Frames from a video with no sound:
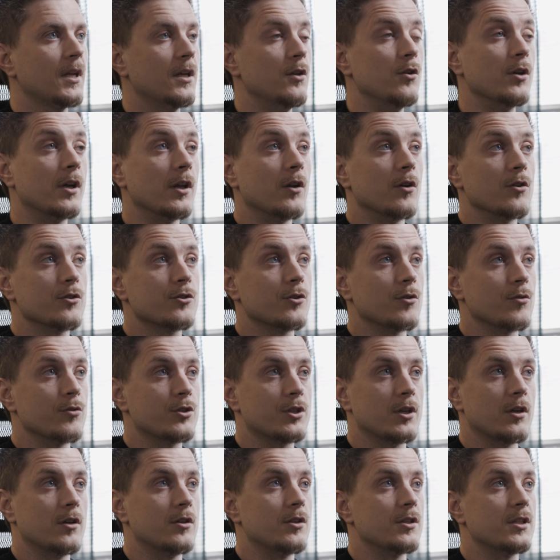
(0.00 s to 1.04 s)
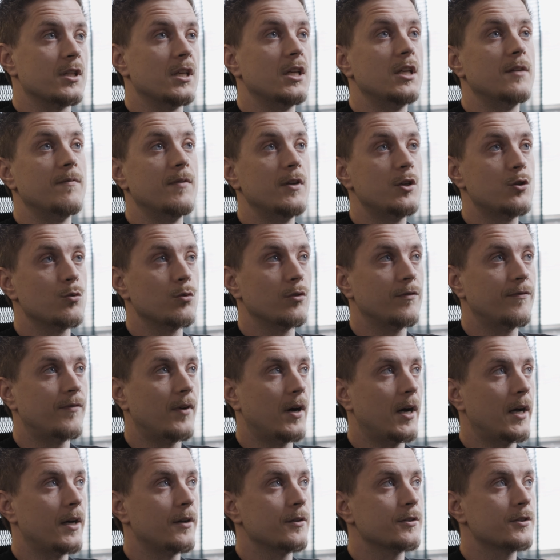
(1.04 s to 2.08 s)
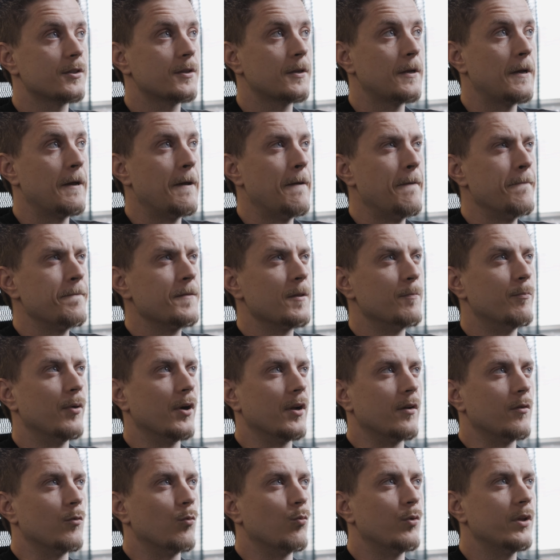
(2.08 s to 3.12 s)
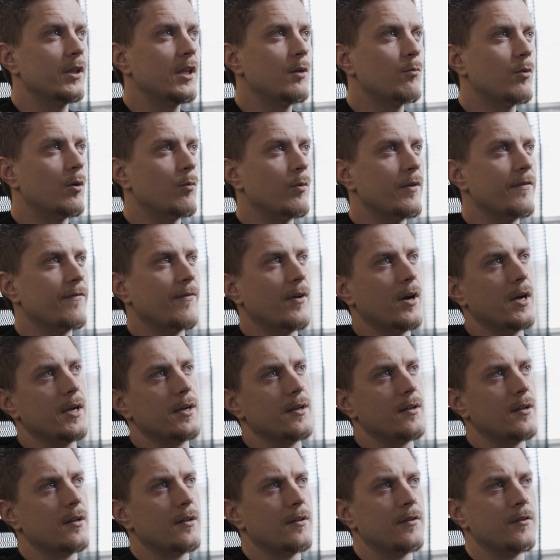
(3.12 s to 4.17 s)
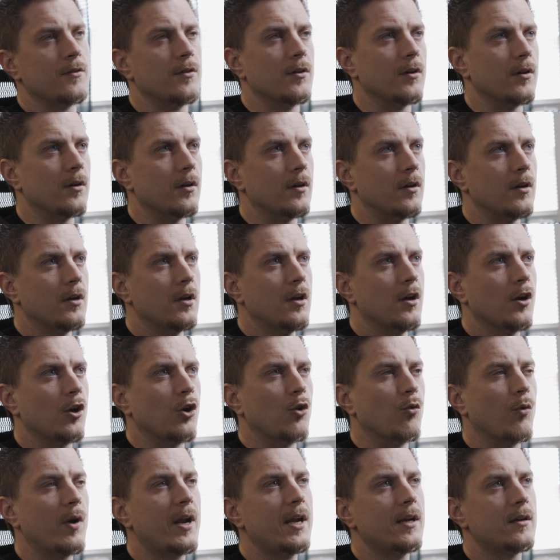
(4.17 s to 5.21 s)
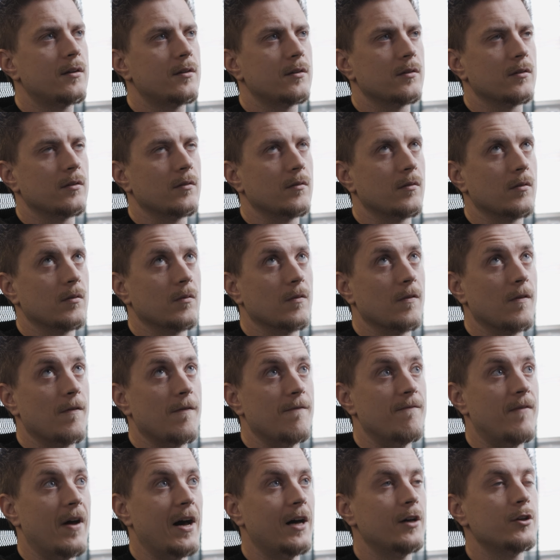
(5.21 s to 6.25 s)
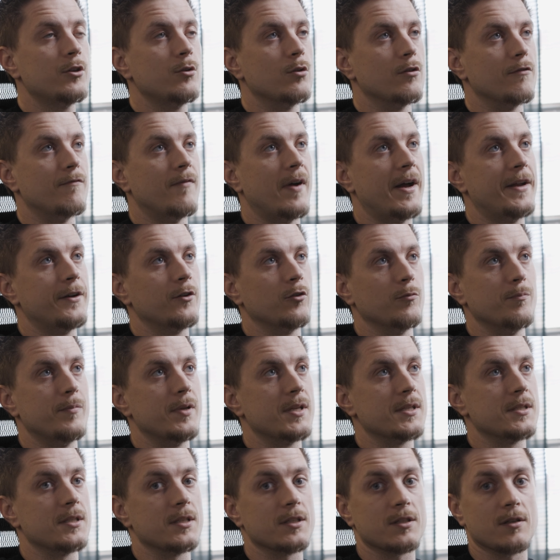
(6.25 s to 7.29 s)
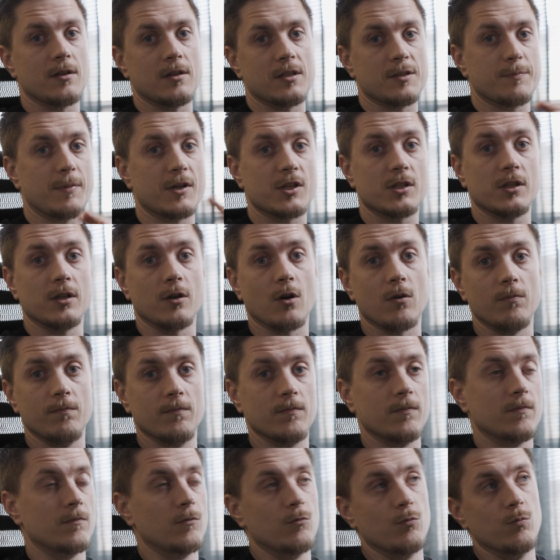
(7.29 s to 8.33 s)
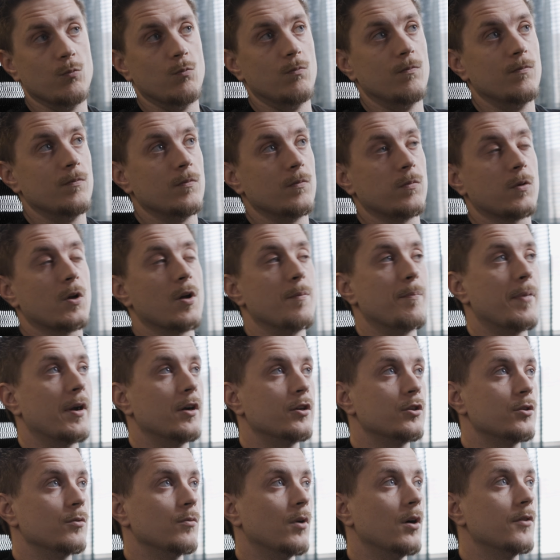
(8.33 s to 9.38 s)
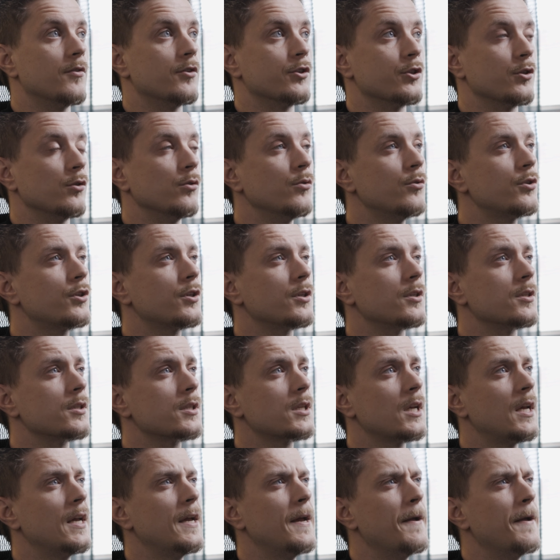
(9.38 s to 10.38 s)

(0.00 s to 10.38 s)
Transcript: You can also share just individual files, but really what we find the great value of Vandall Business, especially compared to other solutions,